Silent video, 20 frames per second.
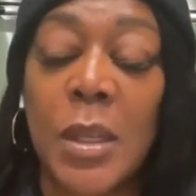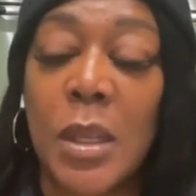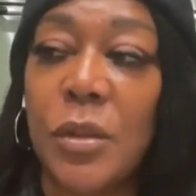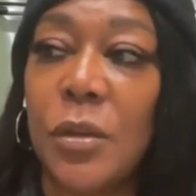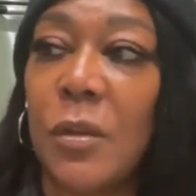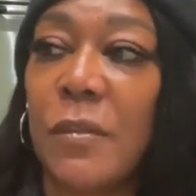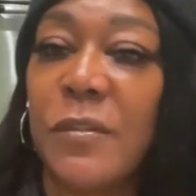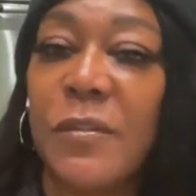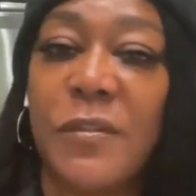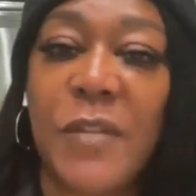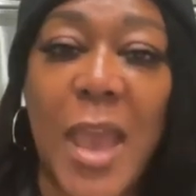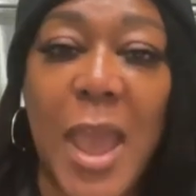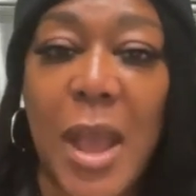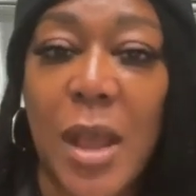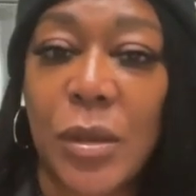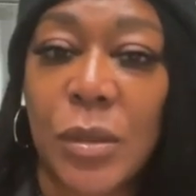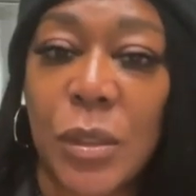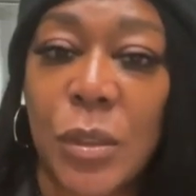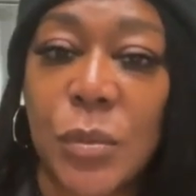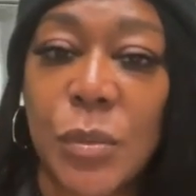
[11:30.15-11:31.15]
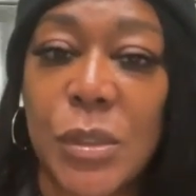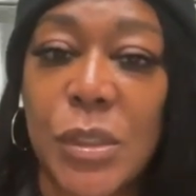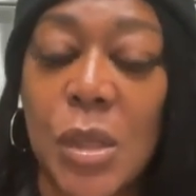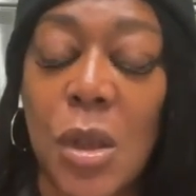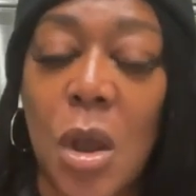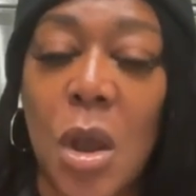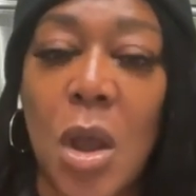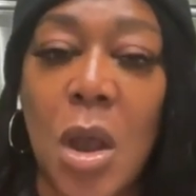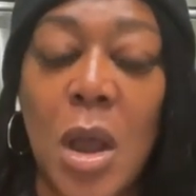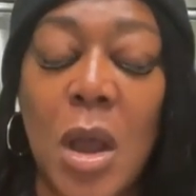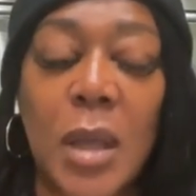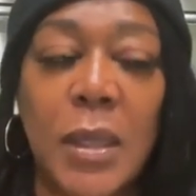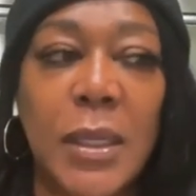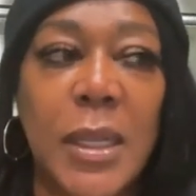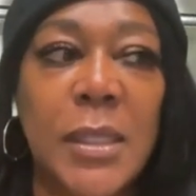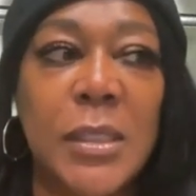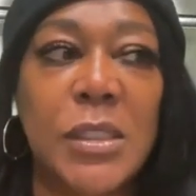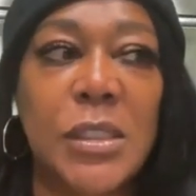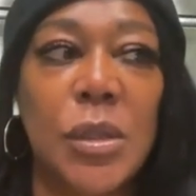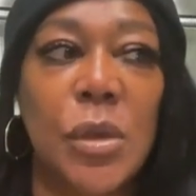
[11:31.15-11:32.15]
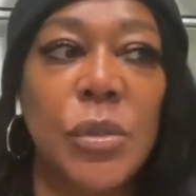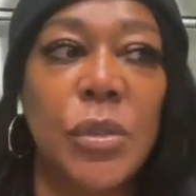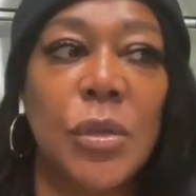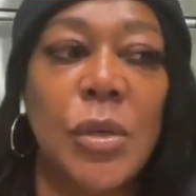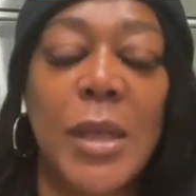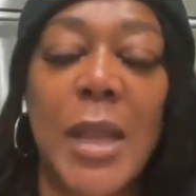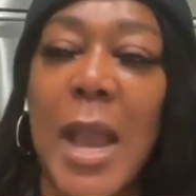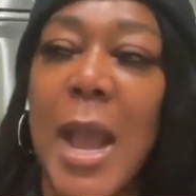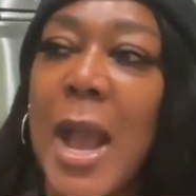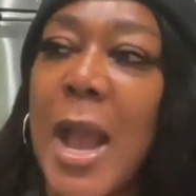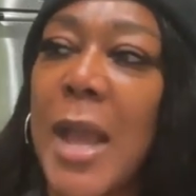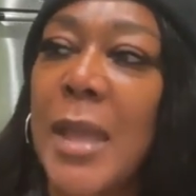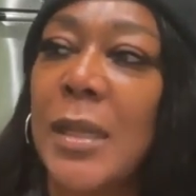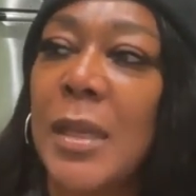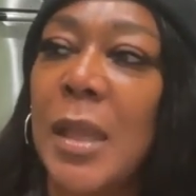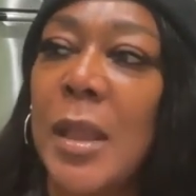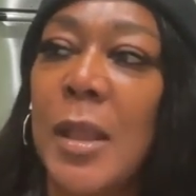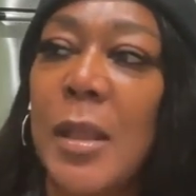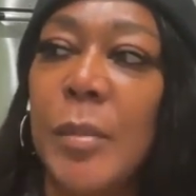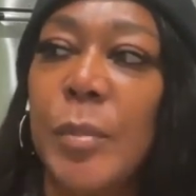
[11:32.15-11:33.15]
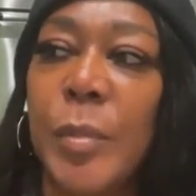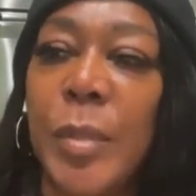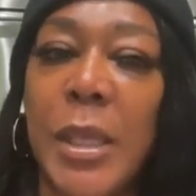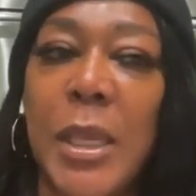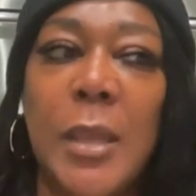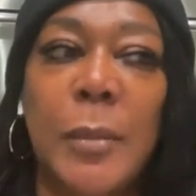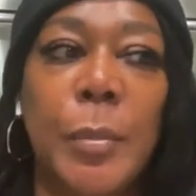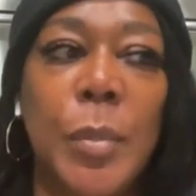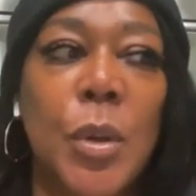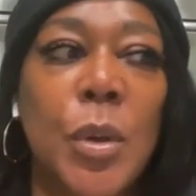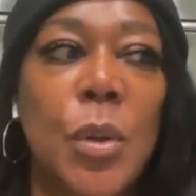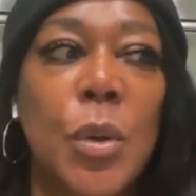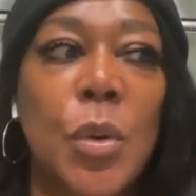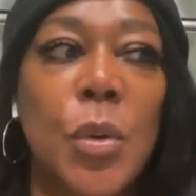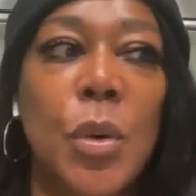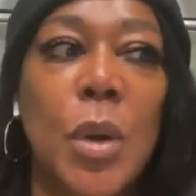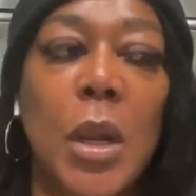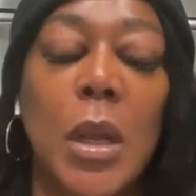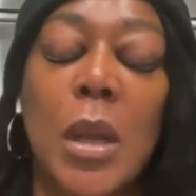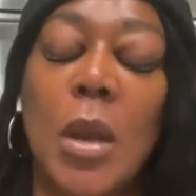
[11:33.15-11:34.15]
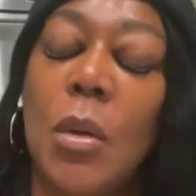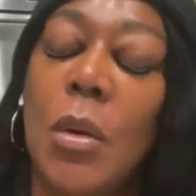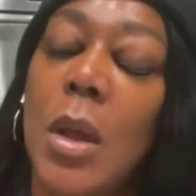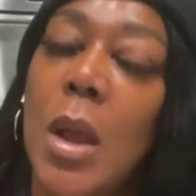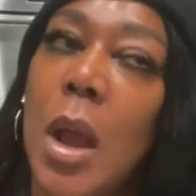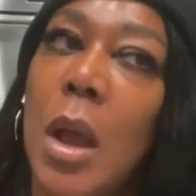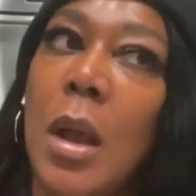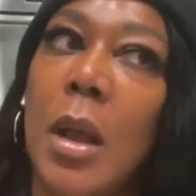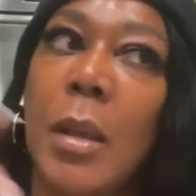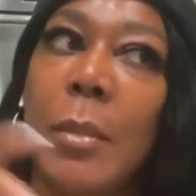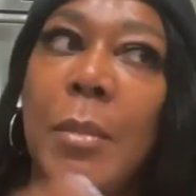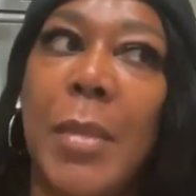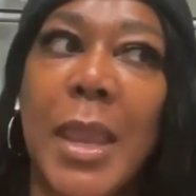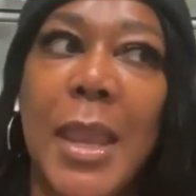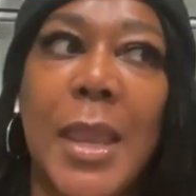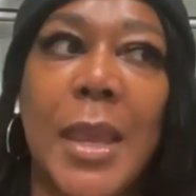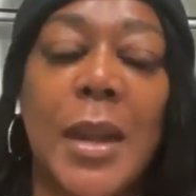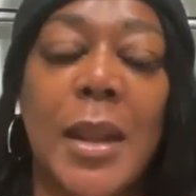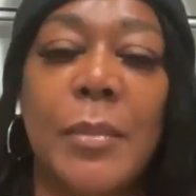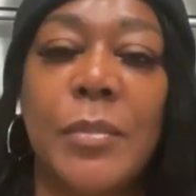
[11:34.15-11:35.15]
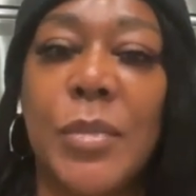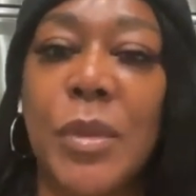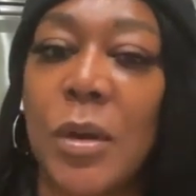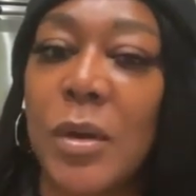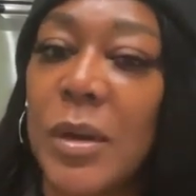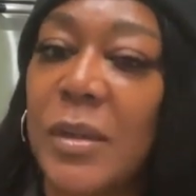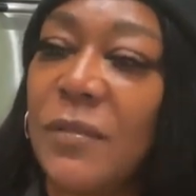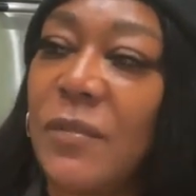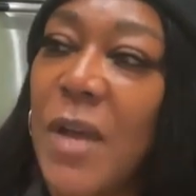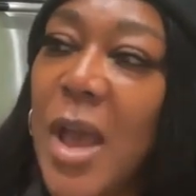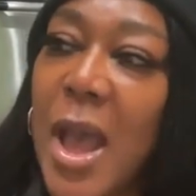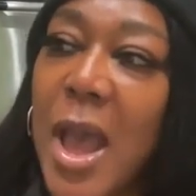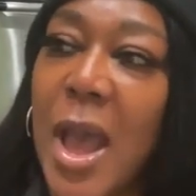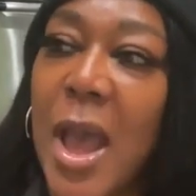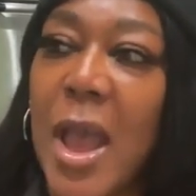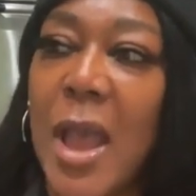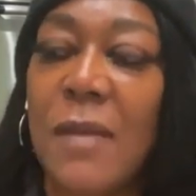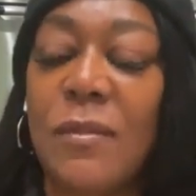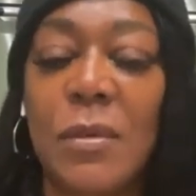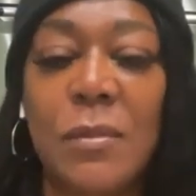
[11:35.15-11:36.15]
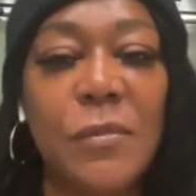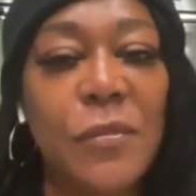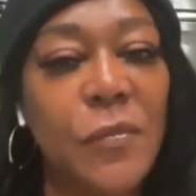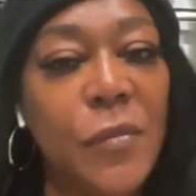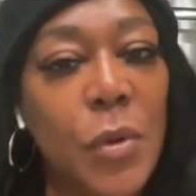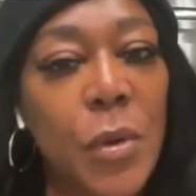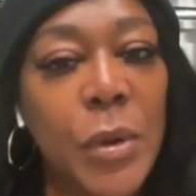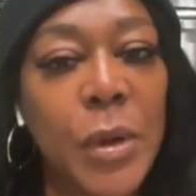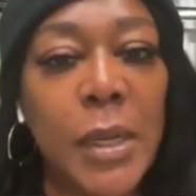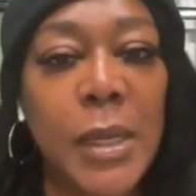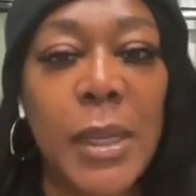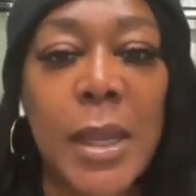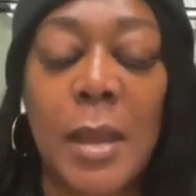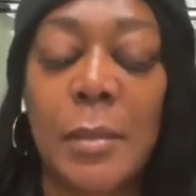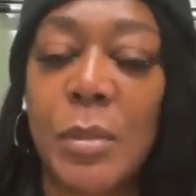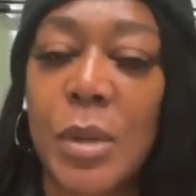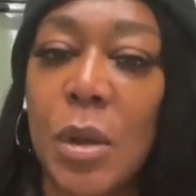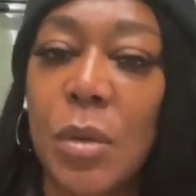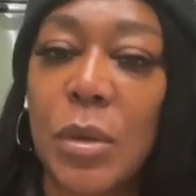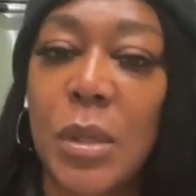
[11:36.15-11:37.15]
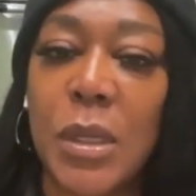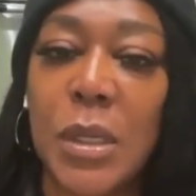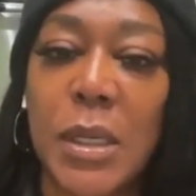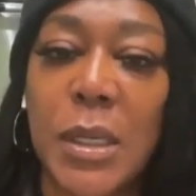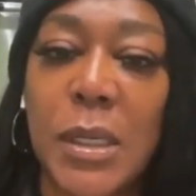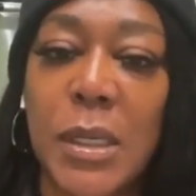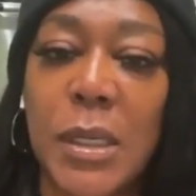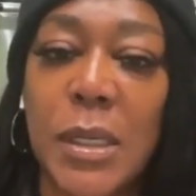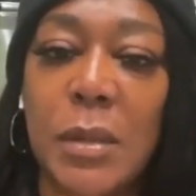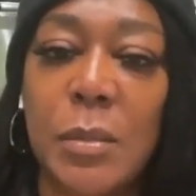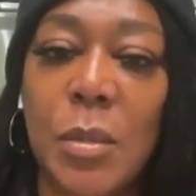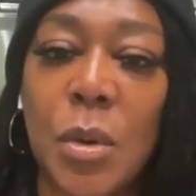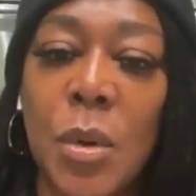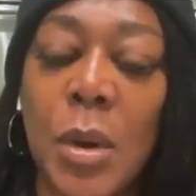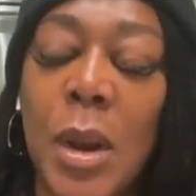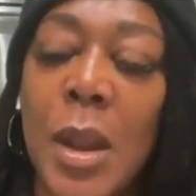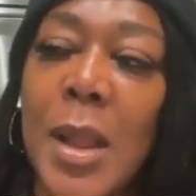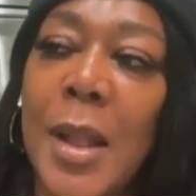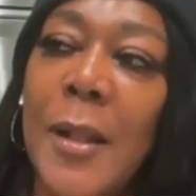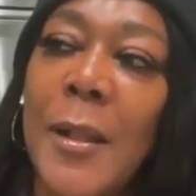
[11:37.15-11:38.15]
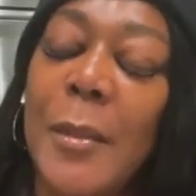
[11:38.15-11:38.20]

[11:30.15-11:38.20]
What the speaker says: Your value's gone. And so you got people who are going, oh man, I'm 35, I'm 40, I'm no good anymore.